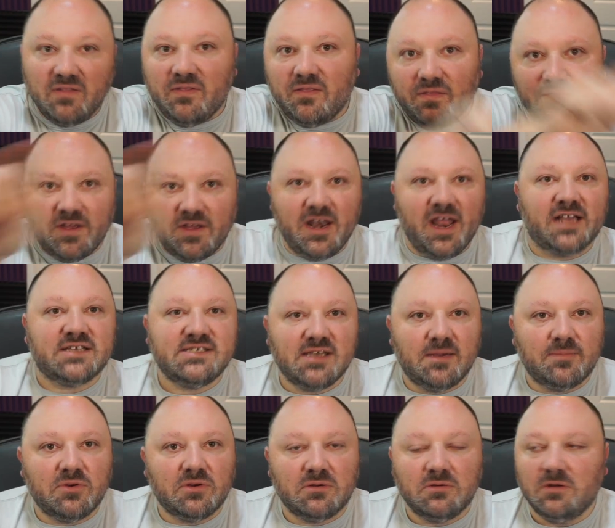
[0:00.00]
The next
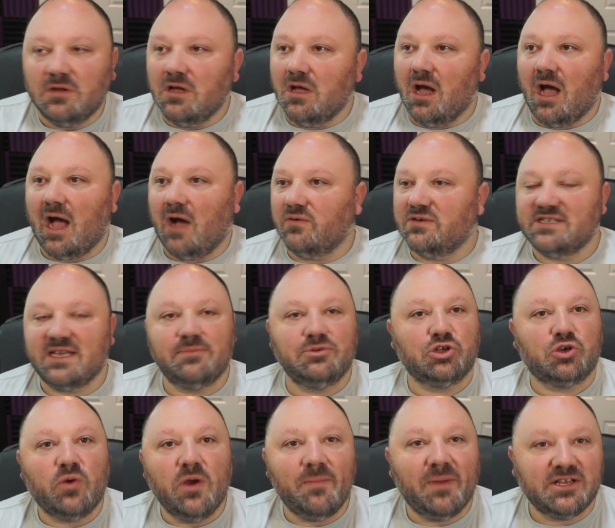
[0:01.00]
summer, I was able to
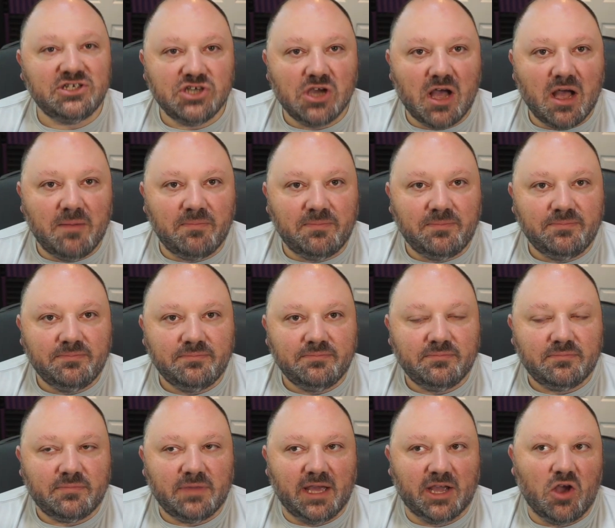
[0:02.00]
quit my job
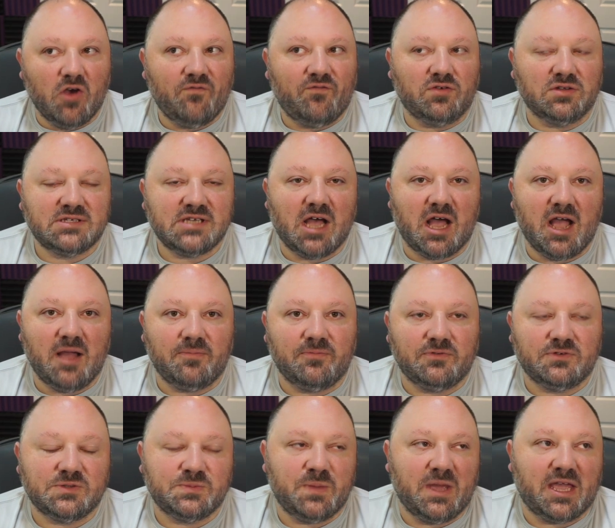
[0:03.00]
and go full time. I
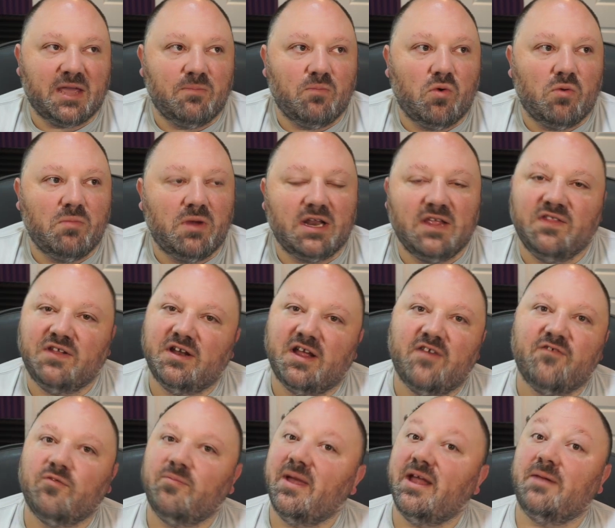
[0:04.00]
was making more money than I
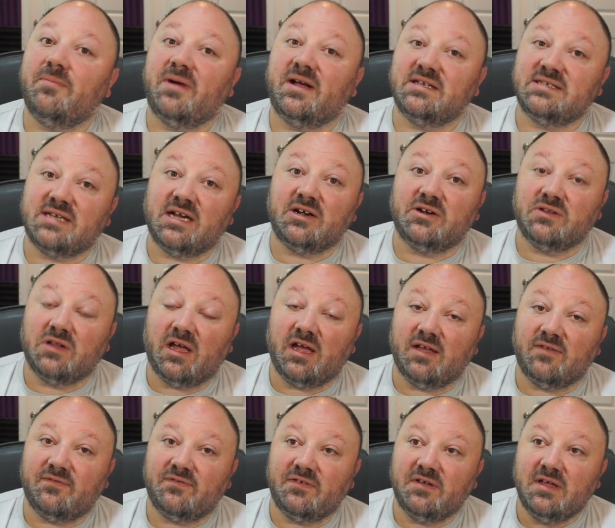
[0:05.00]
ever made in my entire
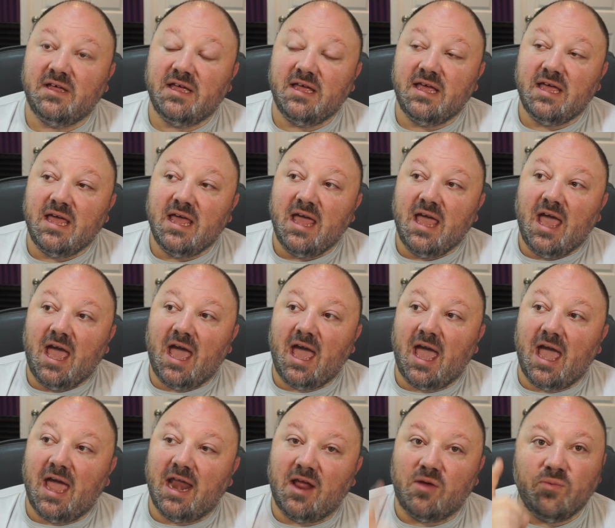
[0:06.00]
life.
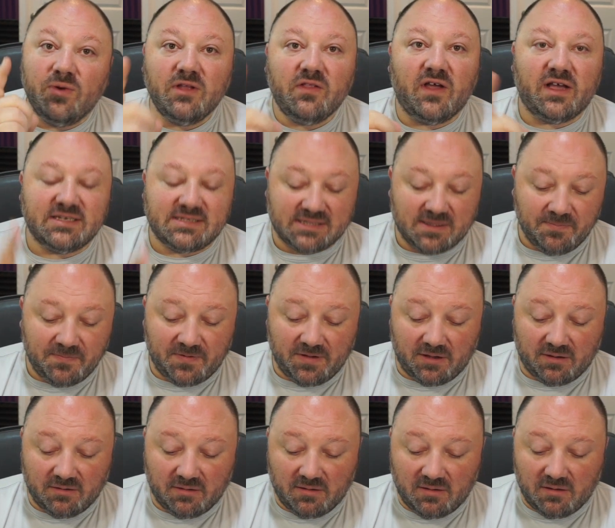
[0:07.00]
And I realized
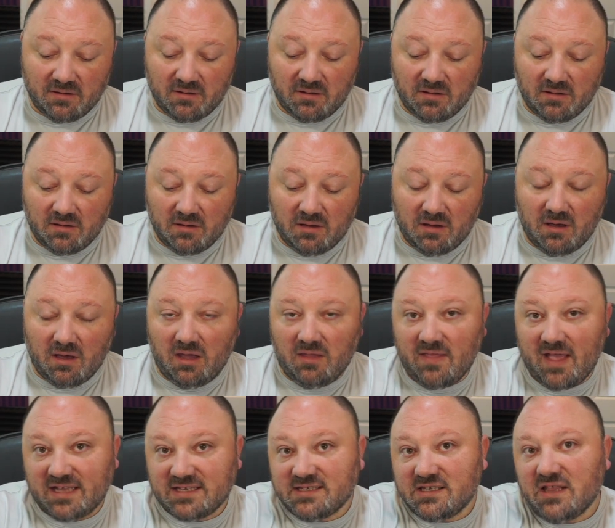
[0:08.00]
something, and
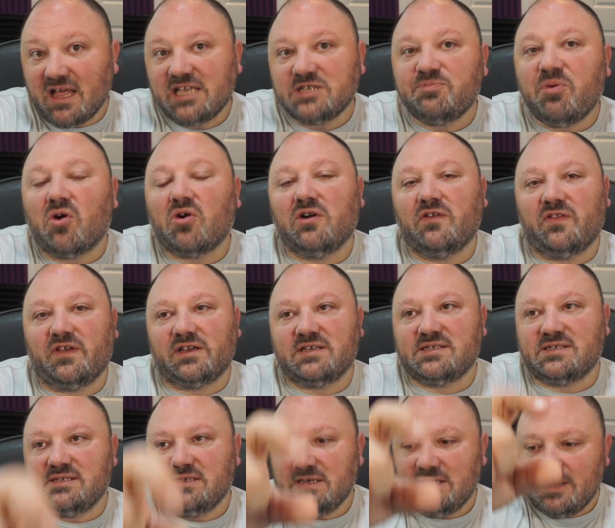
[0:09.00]
that's the last part of
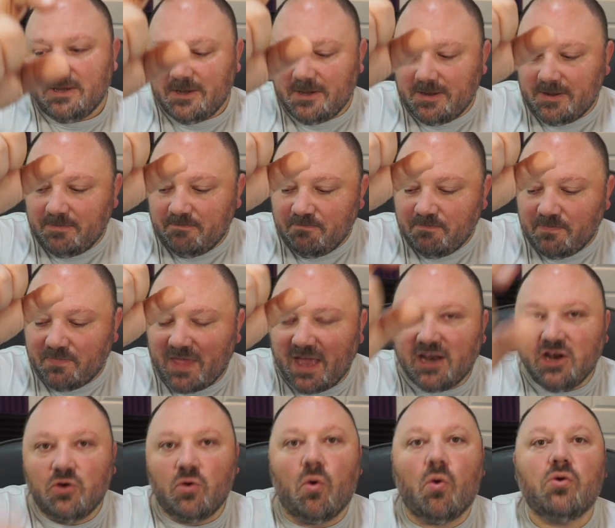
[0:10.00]
this that
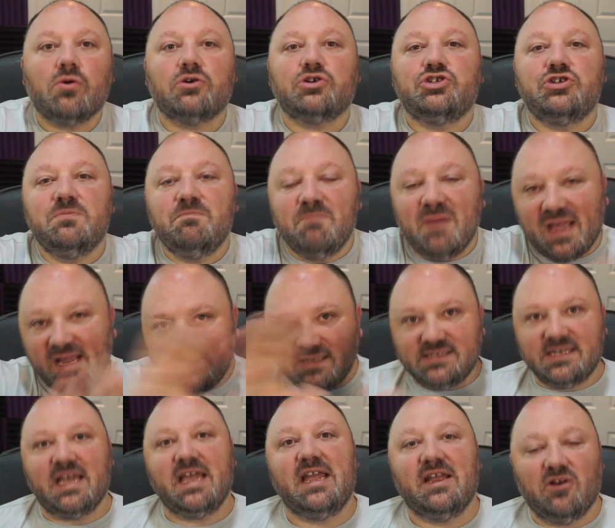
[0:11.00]
in order to
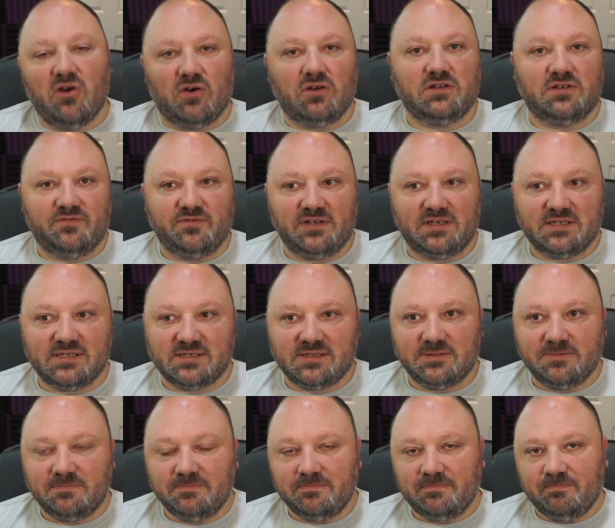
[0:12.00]
maintain all of this,
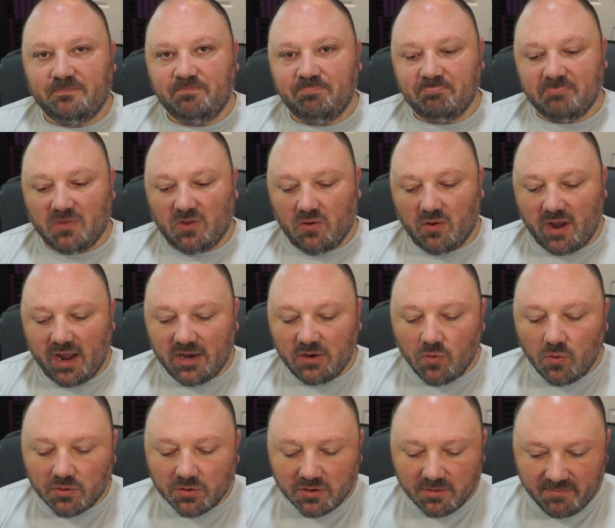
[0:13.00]
all right, in
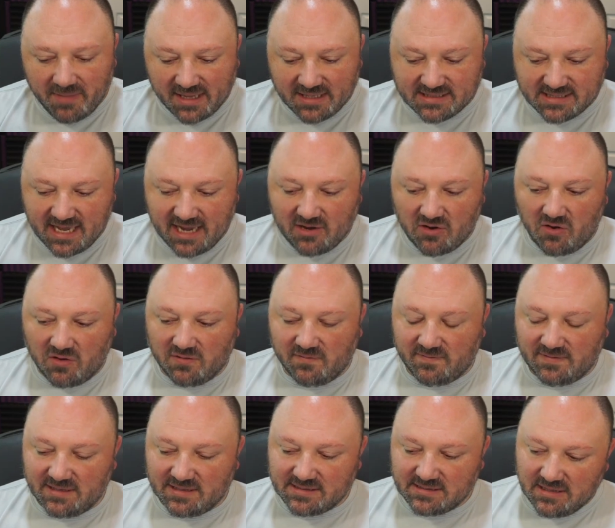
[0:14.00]
order to maintain all of
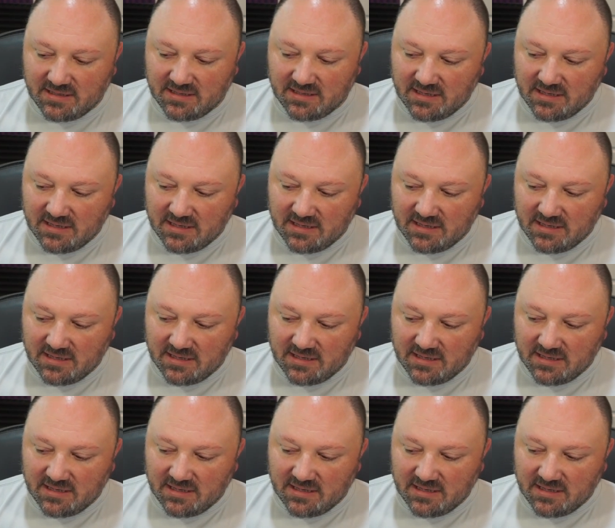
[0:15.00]
this,